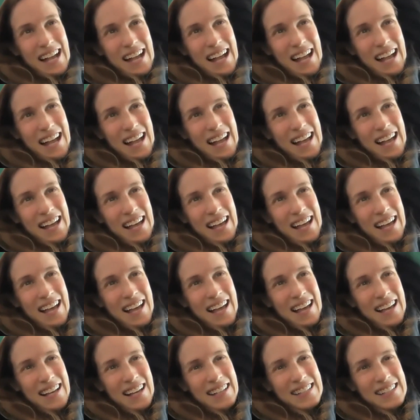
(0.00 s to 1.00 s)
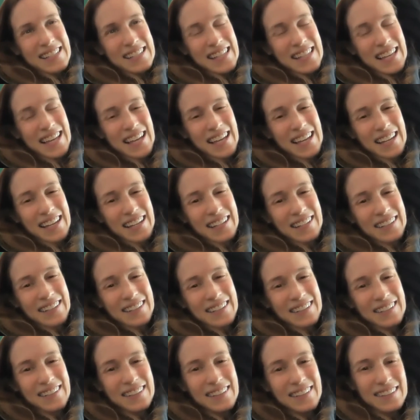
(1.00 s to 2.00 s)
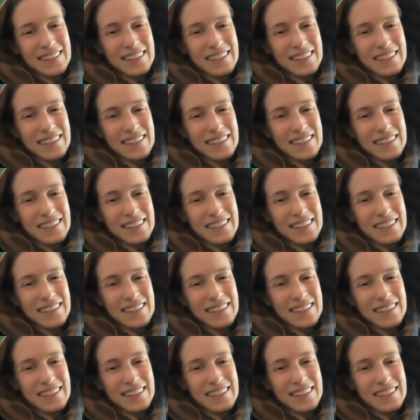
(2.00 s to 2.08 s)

Exhale.